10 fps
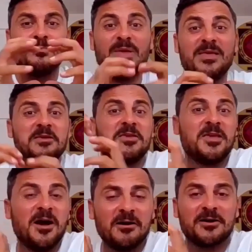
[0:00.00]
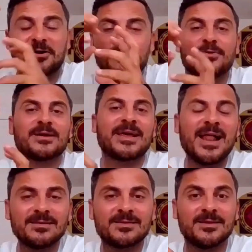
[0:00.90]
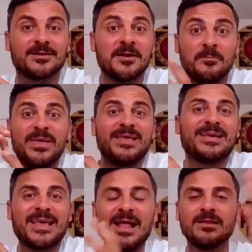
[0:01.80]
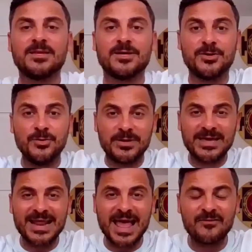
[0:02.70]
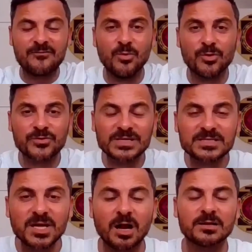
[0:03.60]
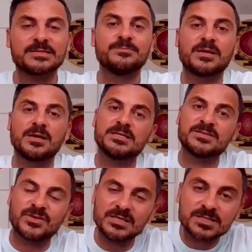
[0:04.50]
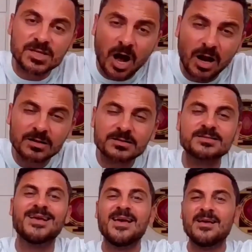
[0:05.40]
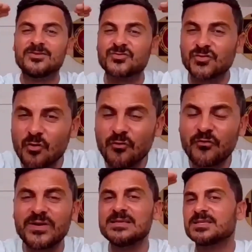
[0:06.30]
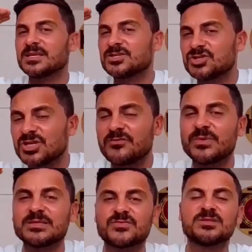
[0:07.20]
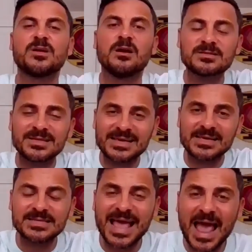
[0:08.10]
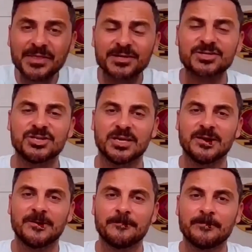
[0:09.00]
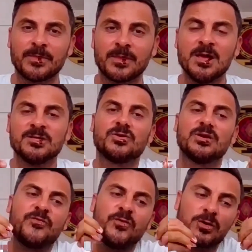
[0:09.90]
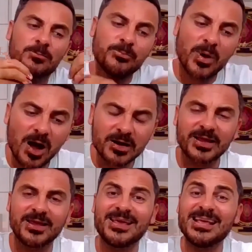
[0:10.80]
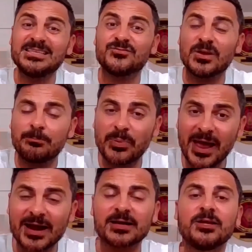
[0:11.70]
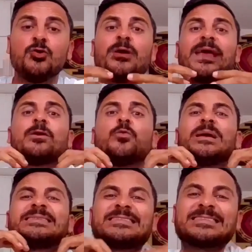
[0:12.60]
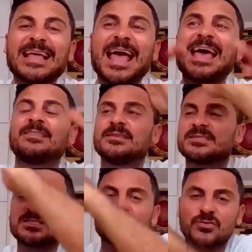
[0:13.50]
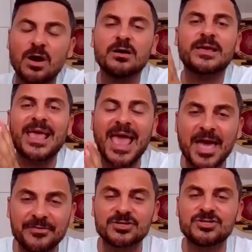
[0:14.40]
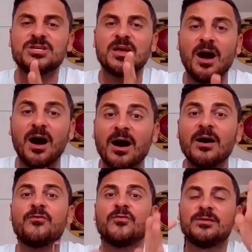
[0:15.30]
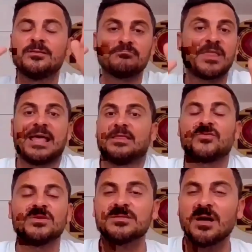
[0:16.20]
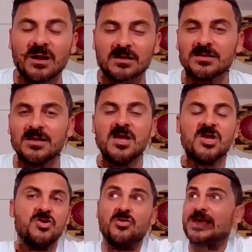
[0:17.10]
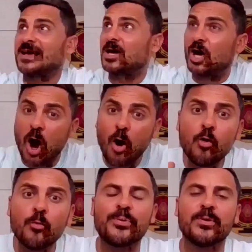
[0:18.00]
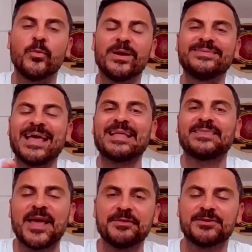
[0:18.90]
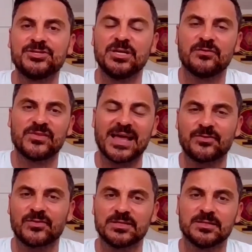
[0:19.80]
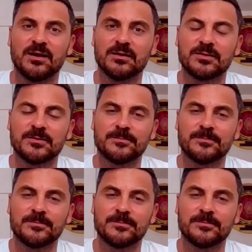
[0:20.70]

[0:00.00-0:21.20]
Being younger, you are healthier. Being healthier, you can have more results because results, trophies, achievements, results is energy. So if your body is repaired, you can withstand the strong energy of that result. You can cope with that energy of that result.